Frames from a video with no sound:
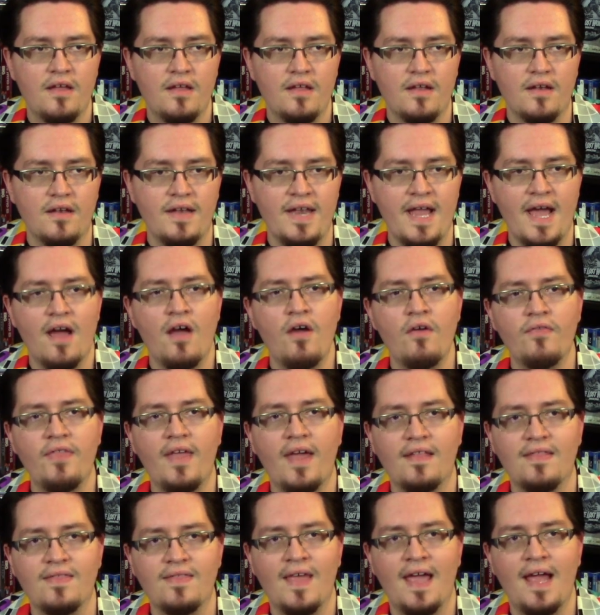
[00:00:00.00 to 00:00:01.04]
now
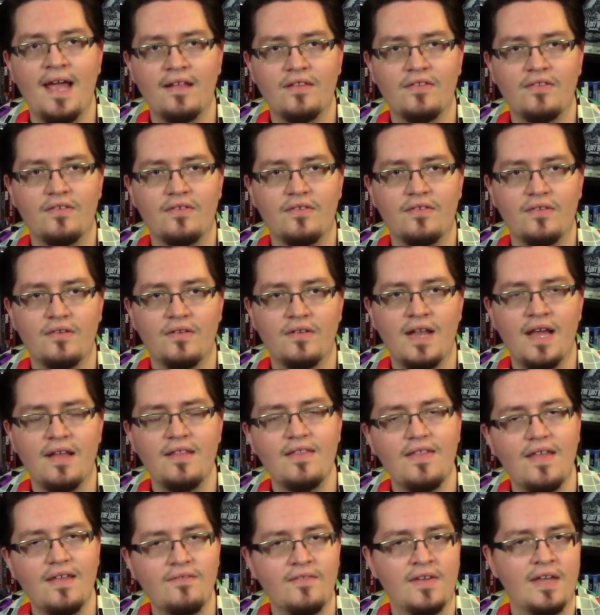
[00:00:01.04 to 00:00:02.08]

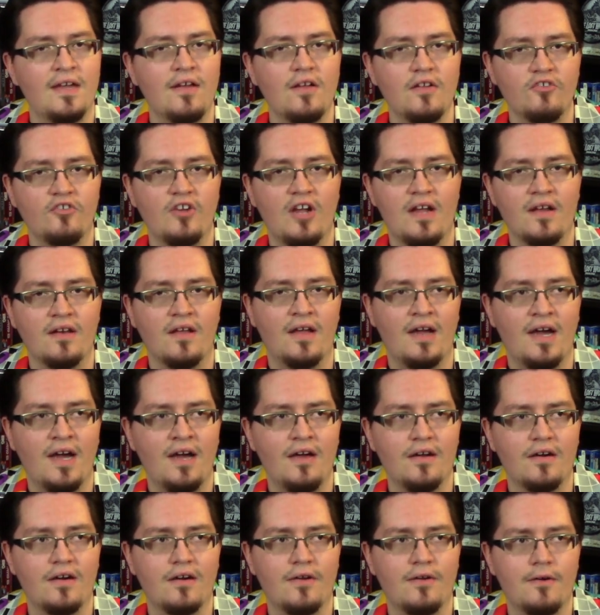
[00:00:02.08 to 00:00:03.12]
that they've killed John
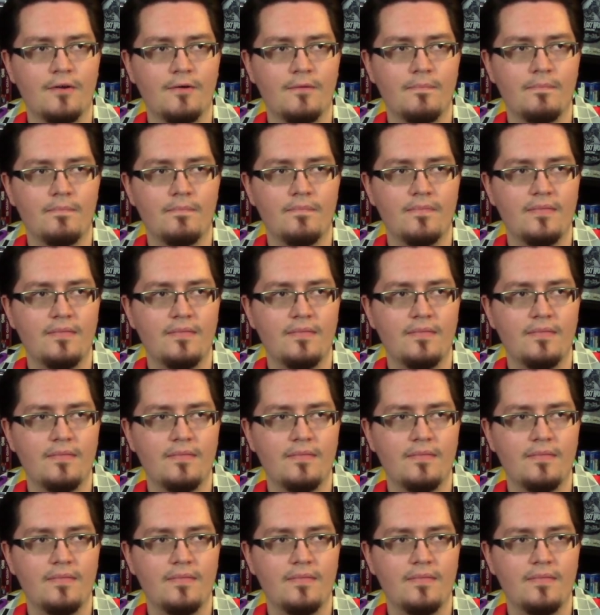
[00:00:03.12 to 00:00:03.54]
Connor,